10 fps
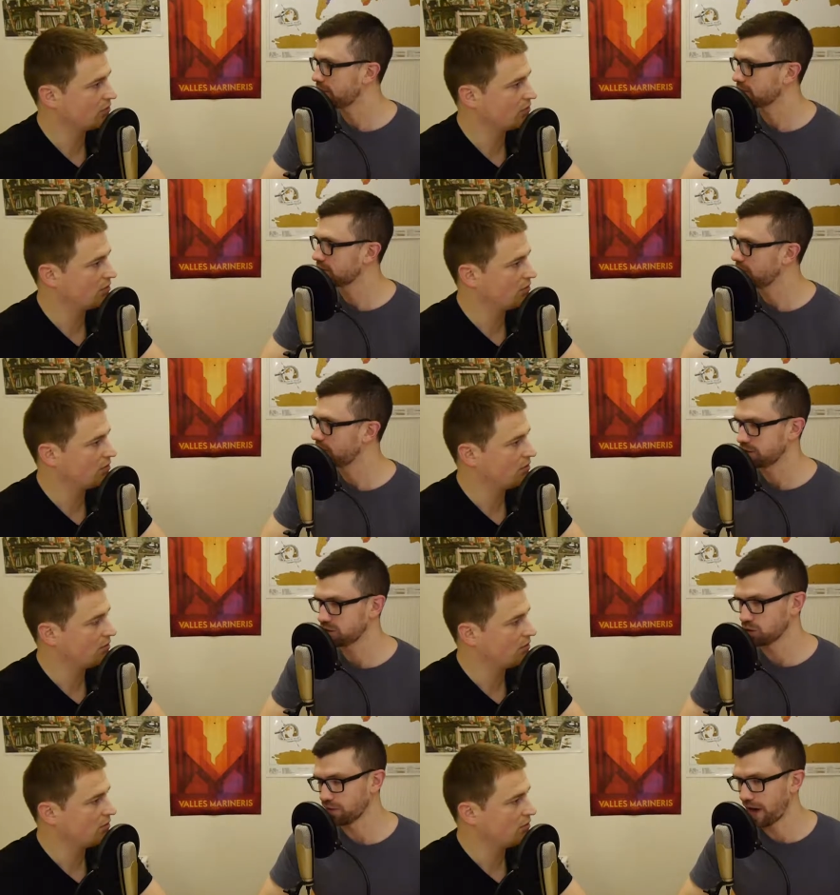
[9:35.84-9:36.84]
Speaker 1: it doesn't you know it
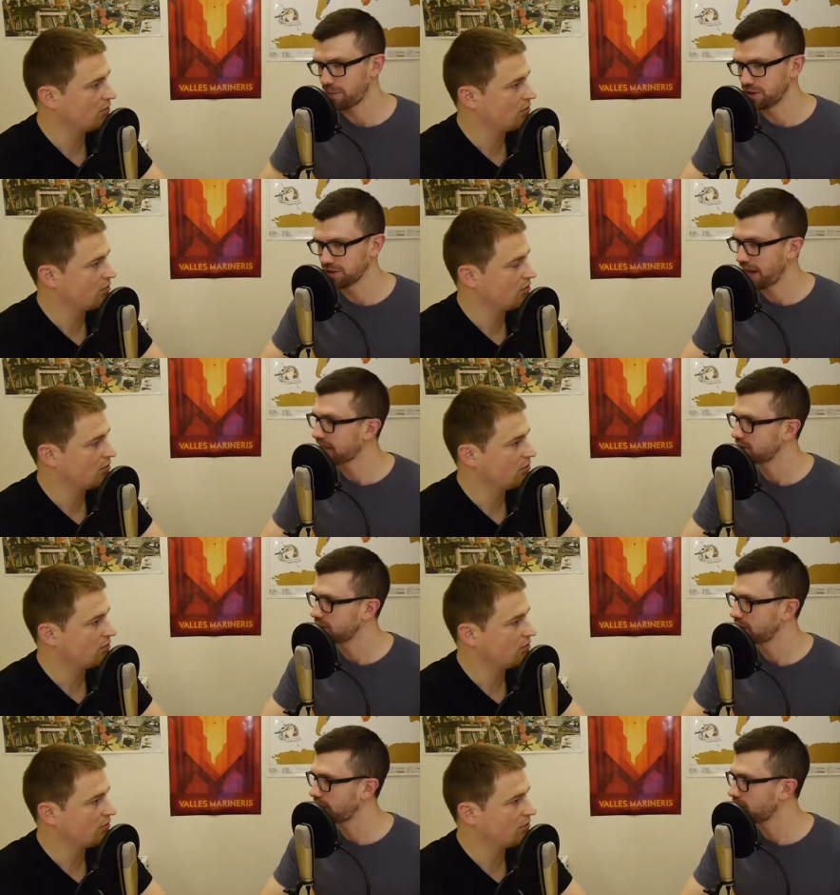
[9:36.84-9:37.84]
just sort of happened as an
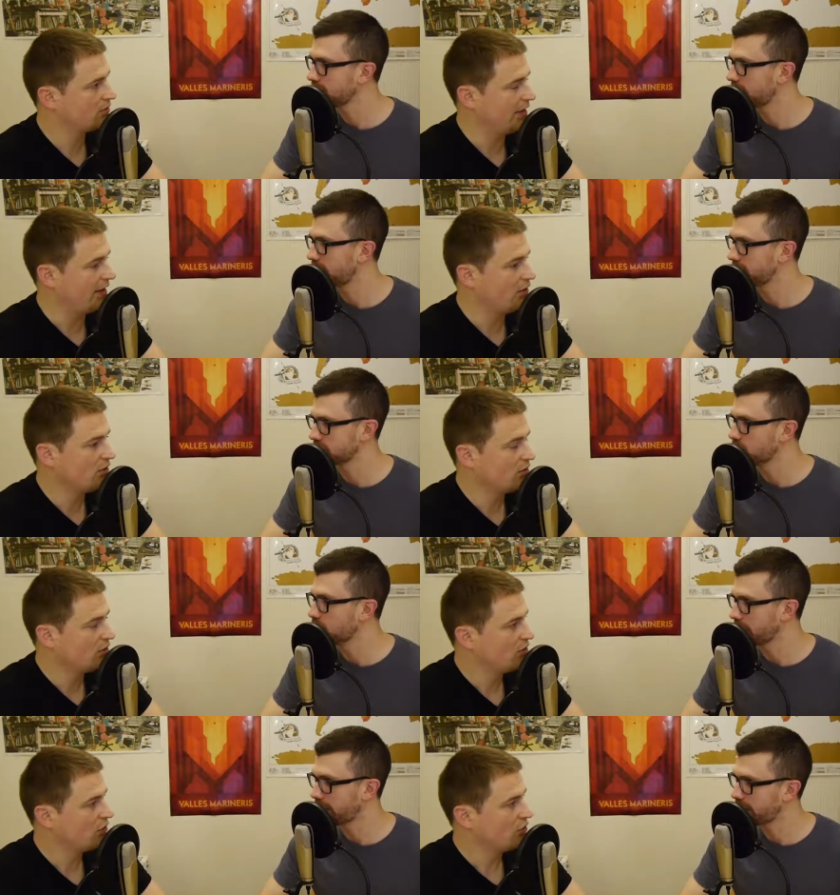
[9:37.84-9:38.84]
accident here yeah and it doesn't
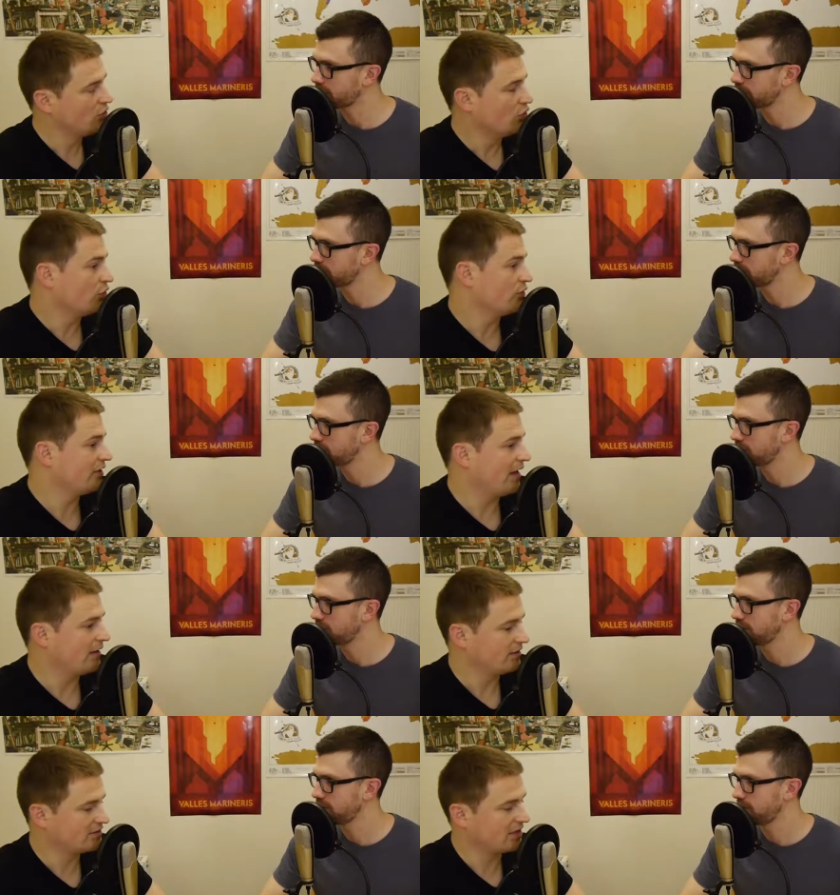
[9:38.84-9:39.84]
normally happen well
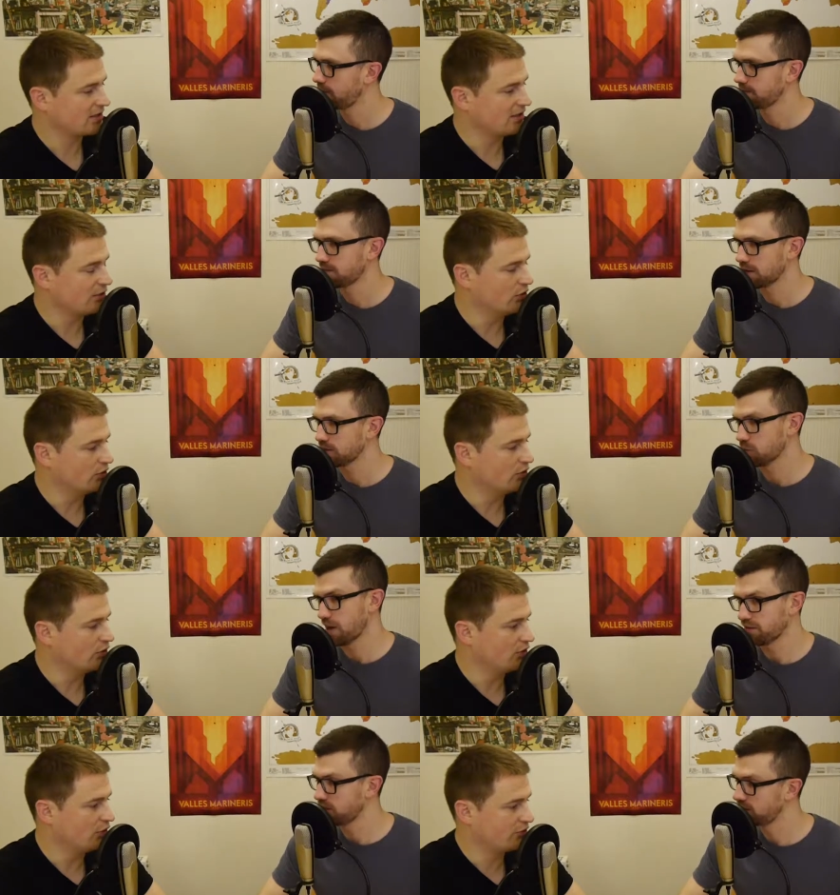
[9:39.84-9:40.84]
yeah exactly or
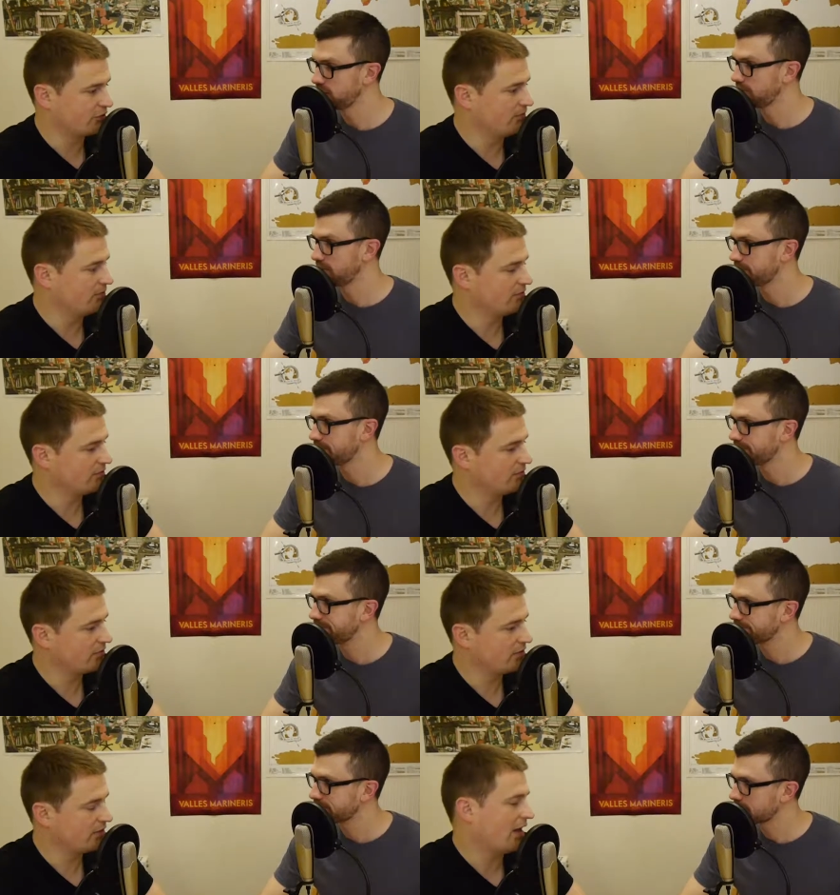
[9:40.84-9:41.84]
or, or, or from
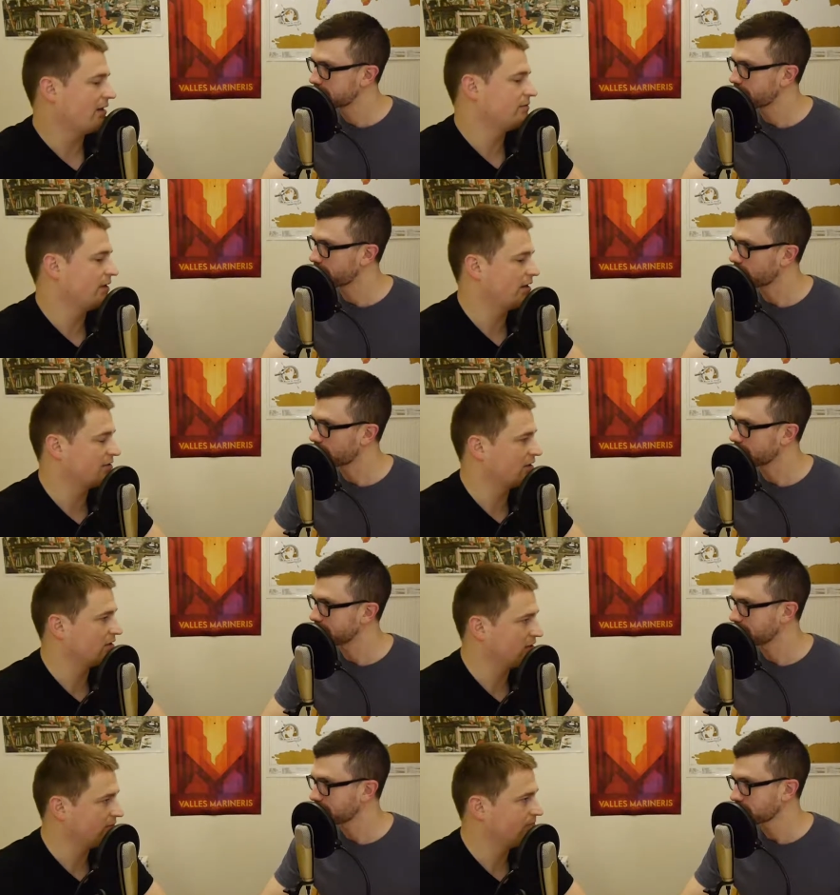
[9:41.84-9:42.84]
Speaker 2: yeah yeah
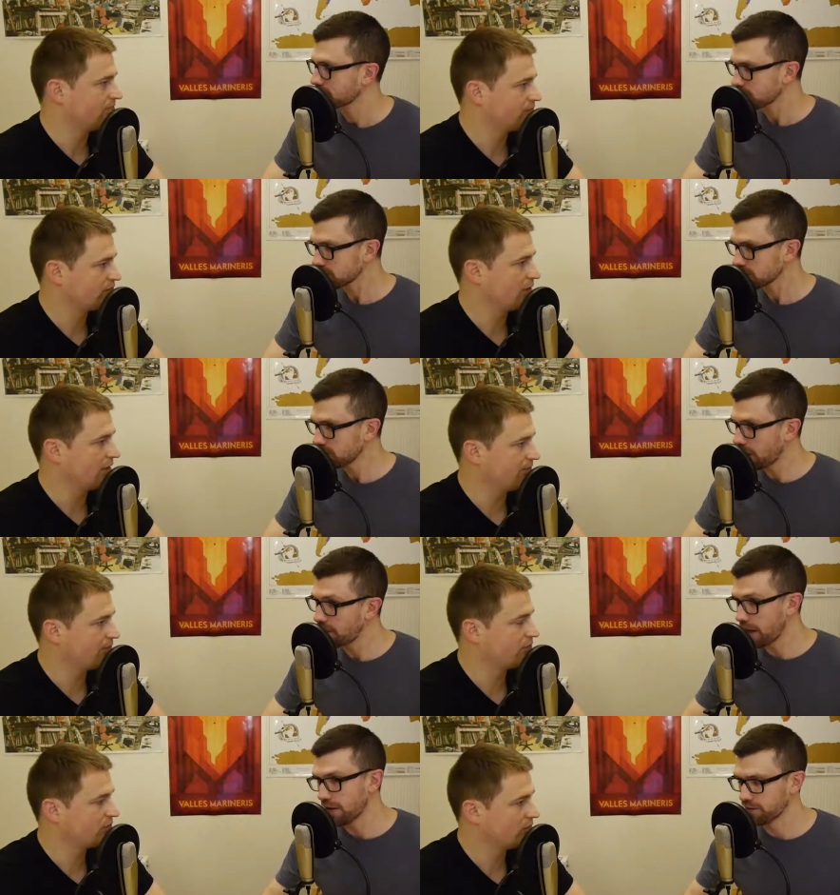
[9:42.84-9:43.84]
exactly
Speaker 1: yeah
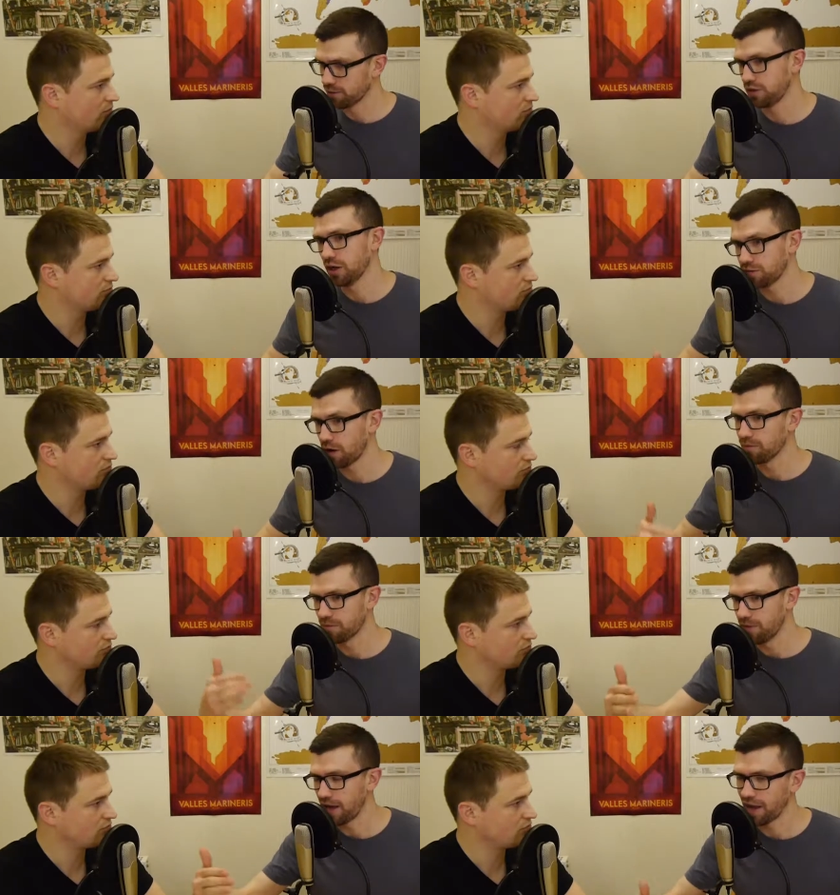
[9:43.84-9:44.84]
and then you know up
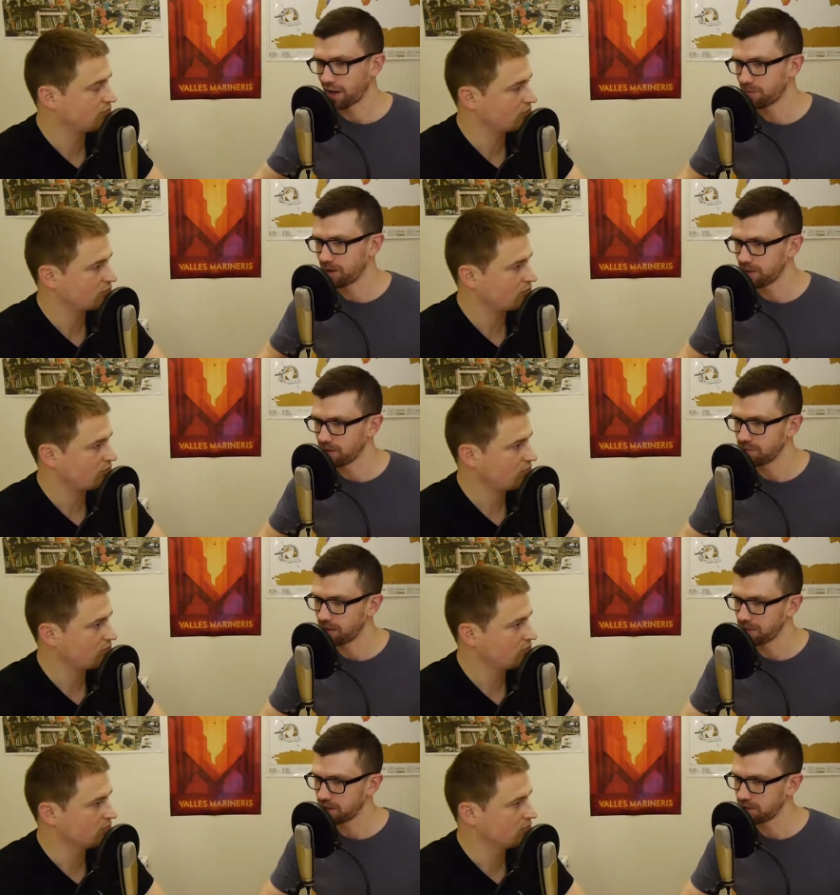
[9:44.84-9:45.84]
from there like maybe
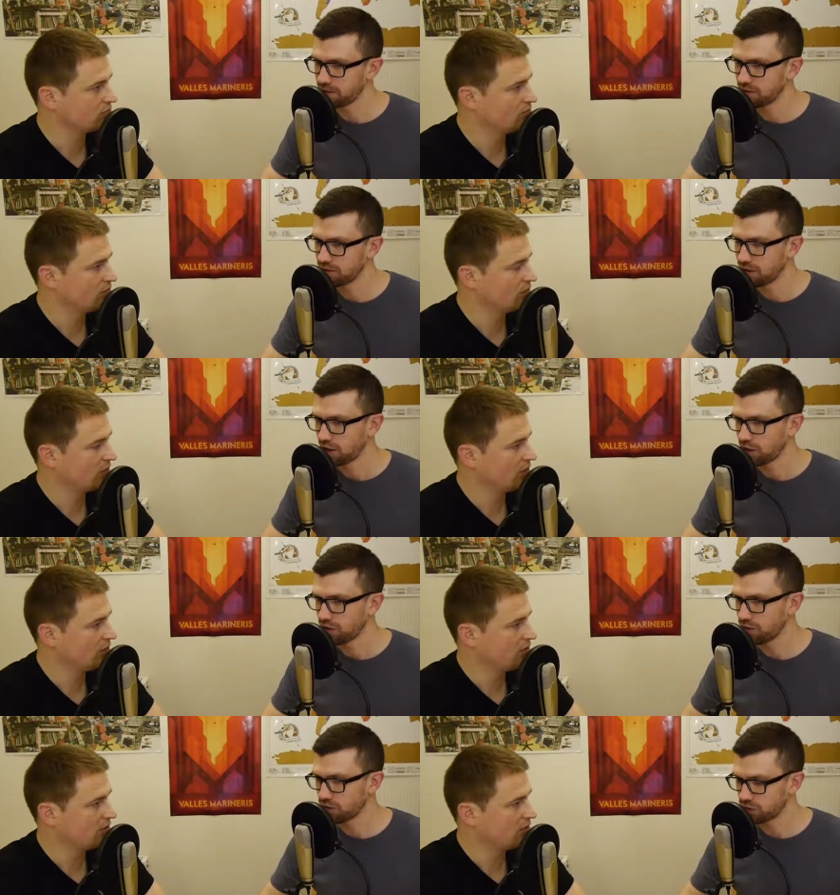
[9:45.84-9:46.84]
maybe
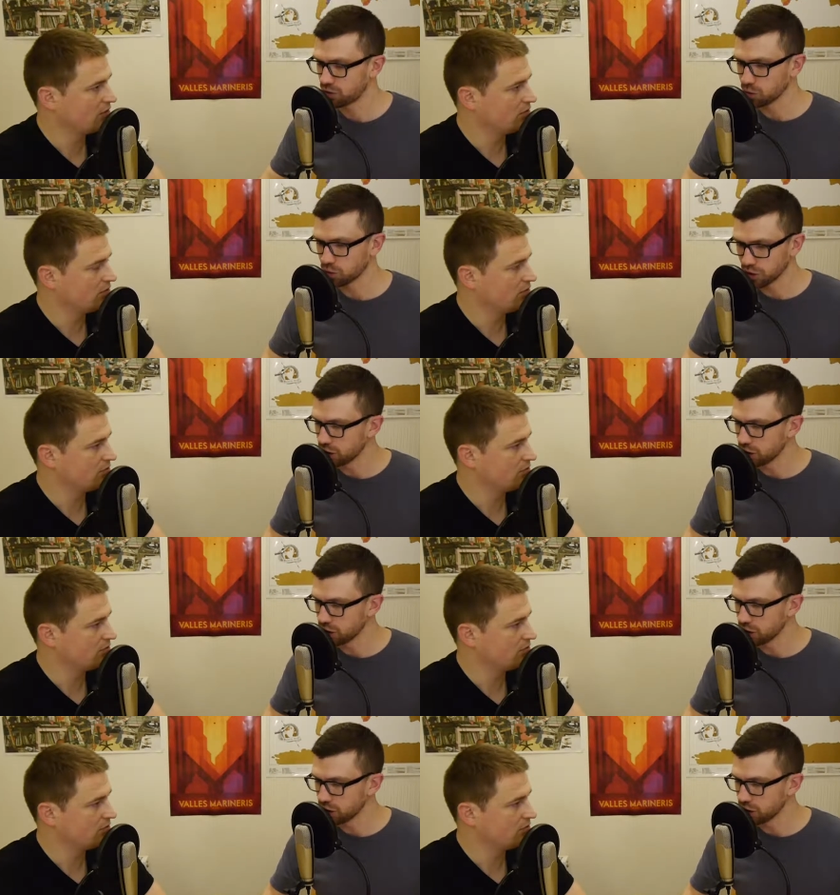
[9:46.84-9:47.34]
tool